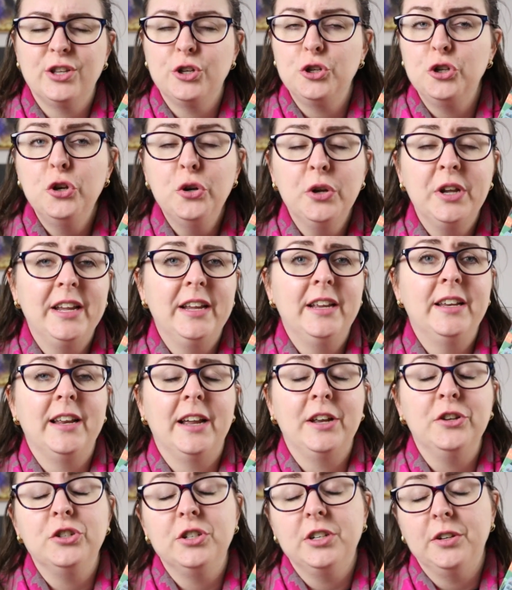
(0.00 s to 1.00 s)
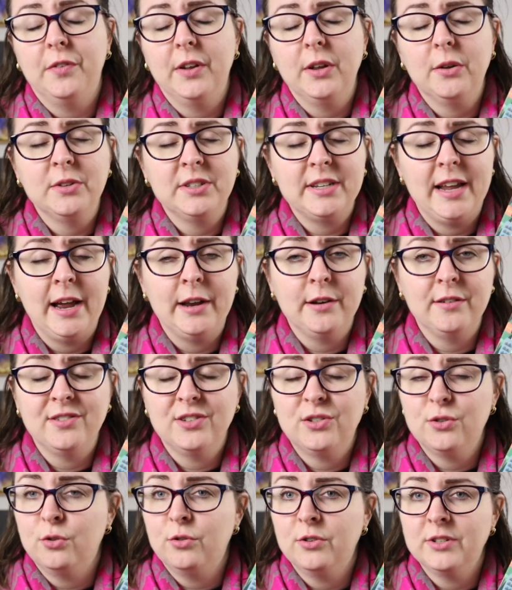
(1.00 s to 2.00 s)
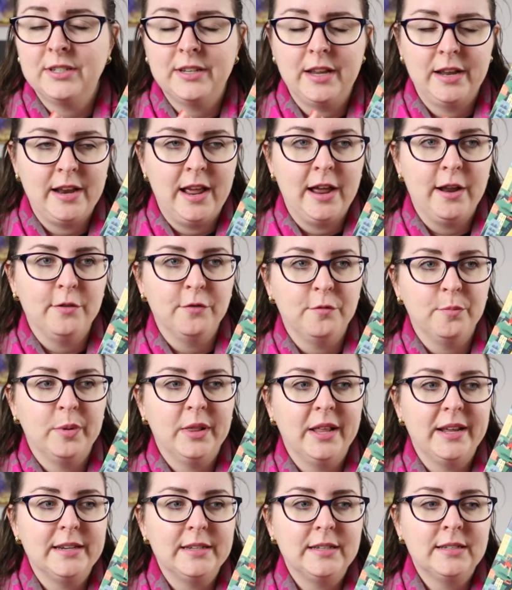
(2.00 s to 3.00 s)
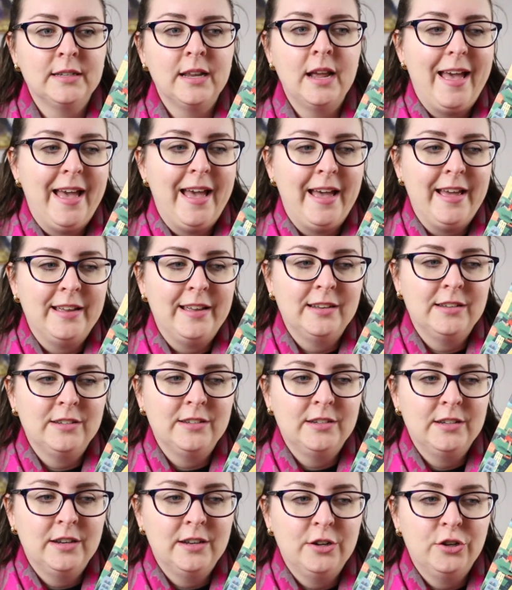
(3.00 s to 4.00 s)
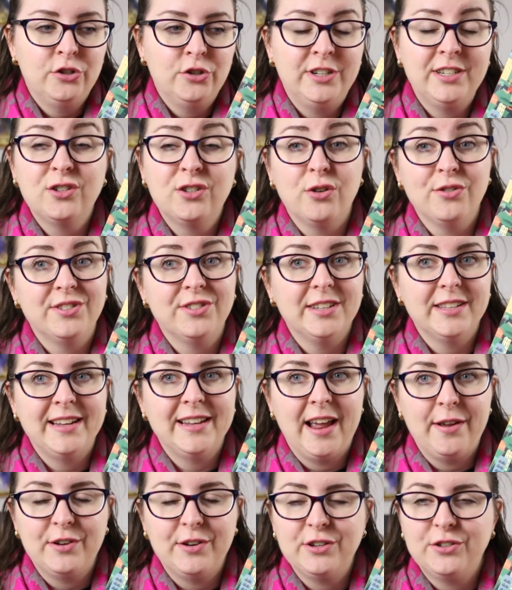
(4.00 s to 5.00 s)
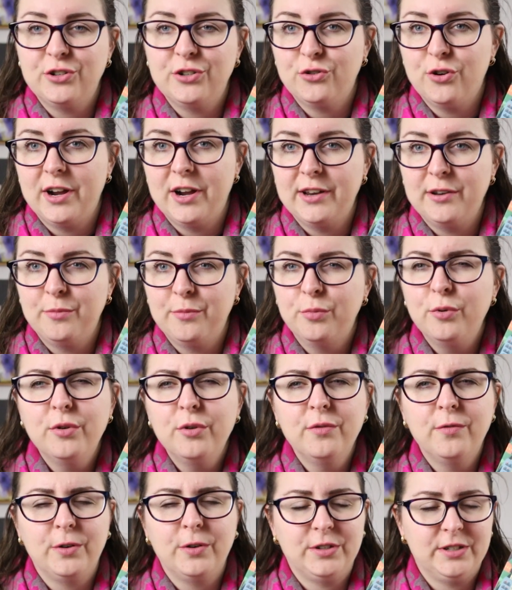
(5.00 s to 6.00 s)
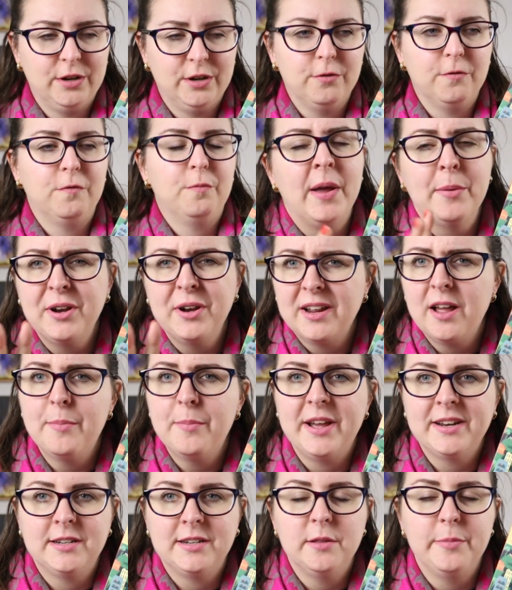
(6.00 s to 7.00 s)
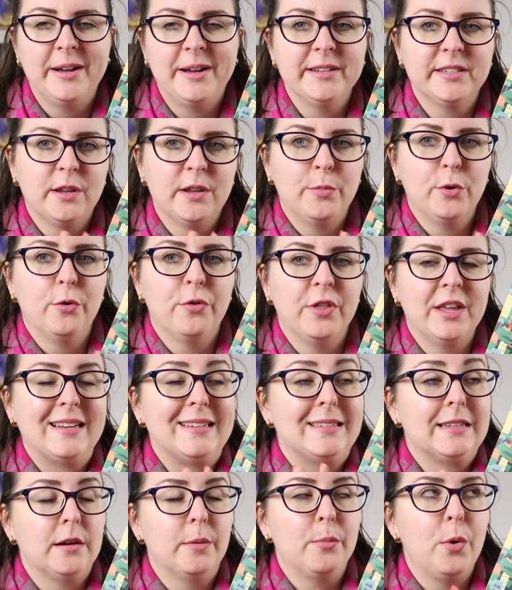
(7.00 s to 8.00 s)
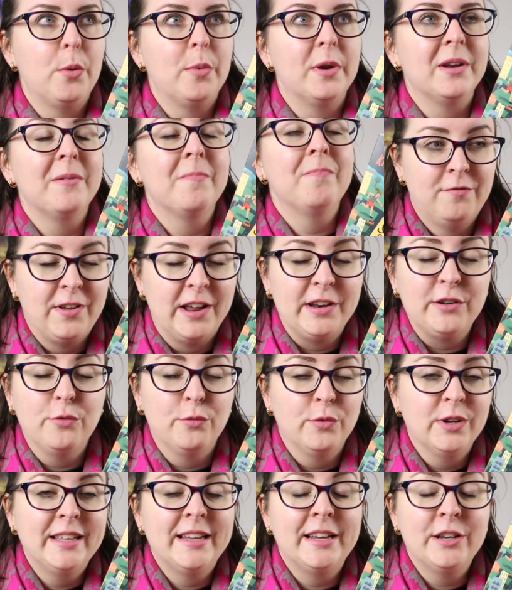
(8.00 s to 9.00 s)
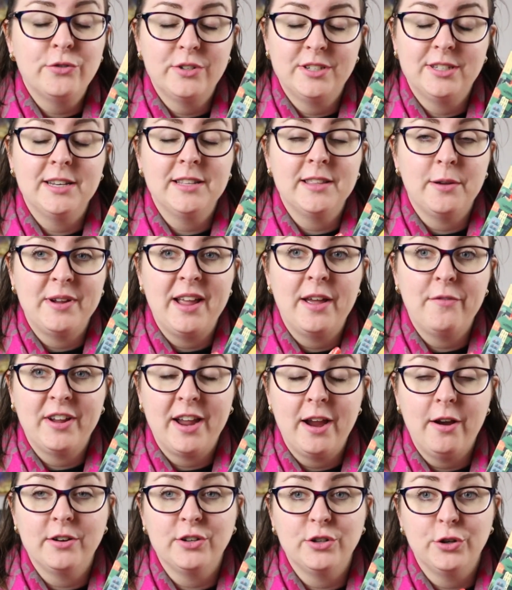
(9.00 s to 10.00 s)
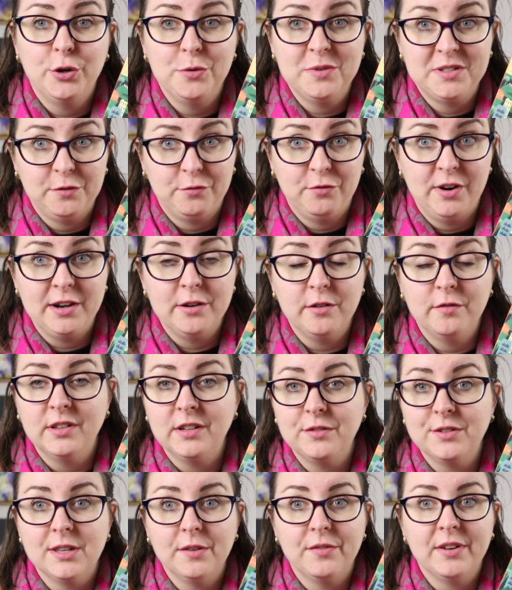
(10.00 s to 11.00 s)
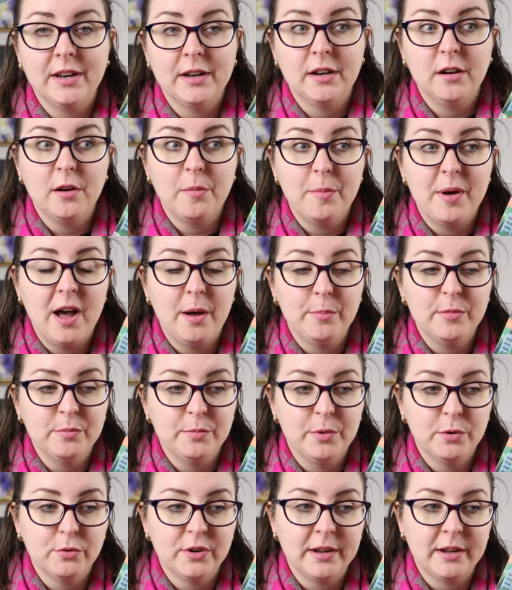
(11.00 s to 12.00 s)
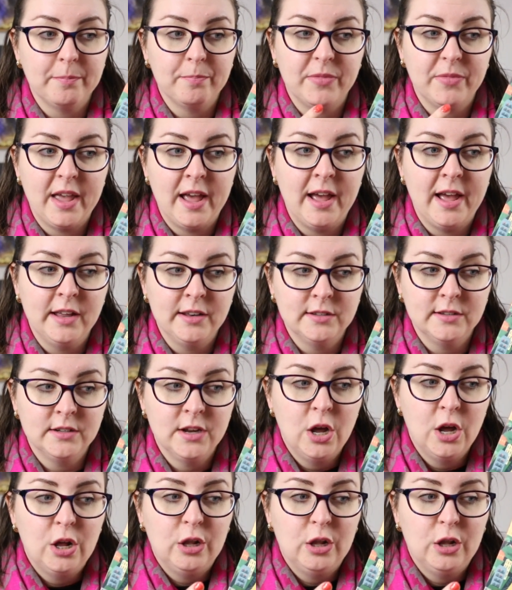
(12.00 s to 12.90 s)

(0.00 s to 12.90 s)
the new kid and she feels out of sorts and out of place, and she's constantly having to try and prove herself. I'm going to come back to the basketball things in a moment. Found it really interesting that we have a character who is afraid of lifts living in an apartment building, and